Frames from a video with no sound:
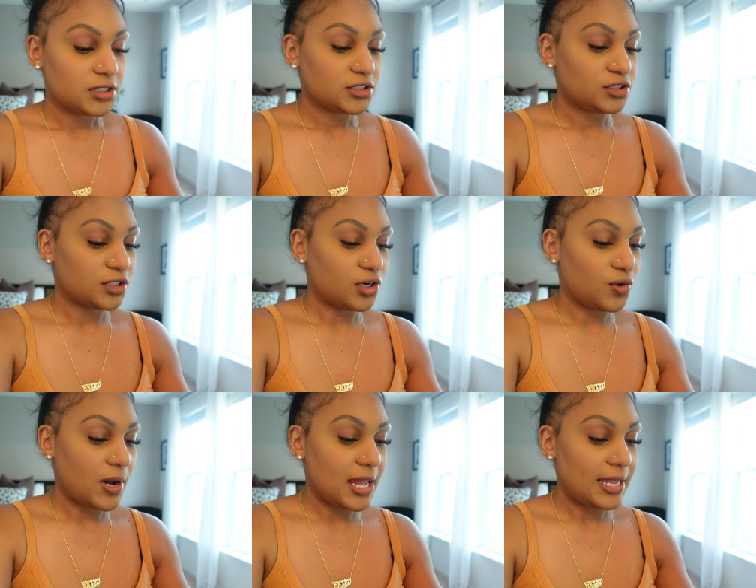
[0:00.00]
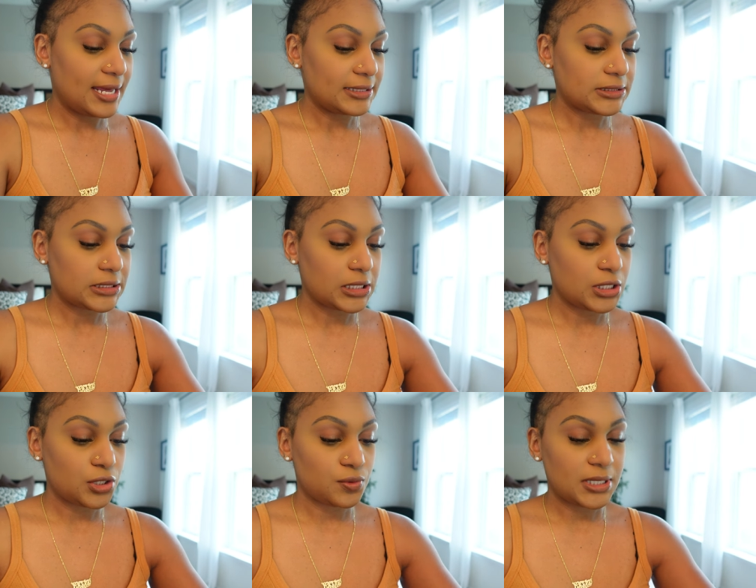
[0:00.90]
So uh, let's
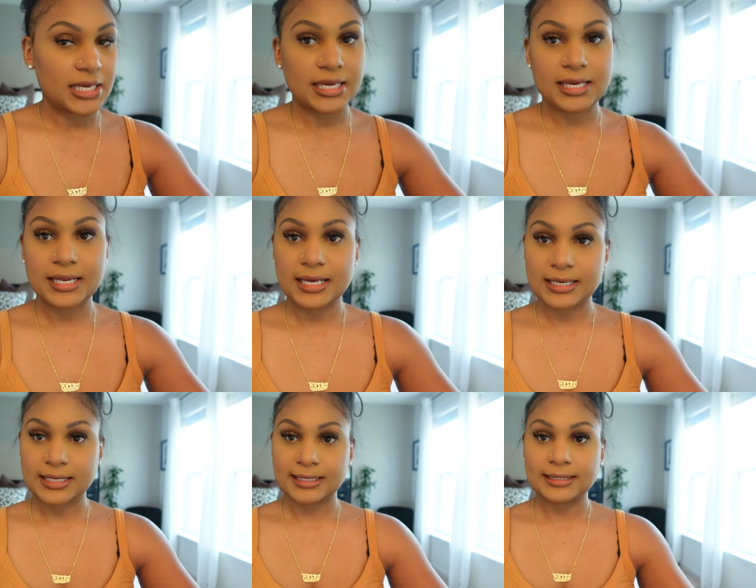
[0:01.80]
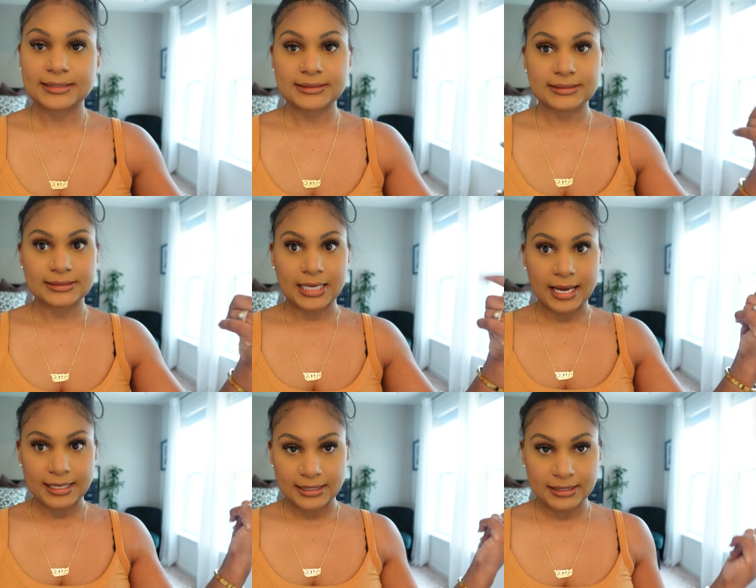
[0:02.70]
go ahead and get
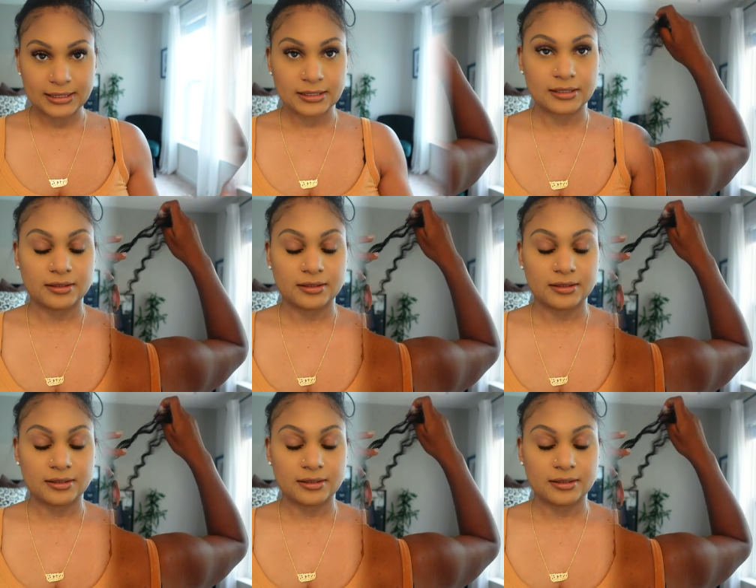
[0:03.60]
started.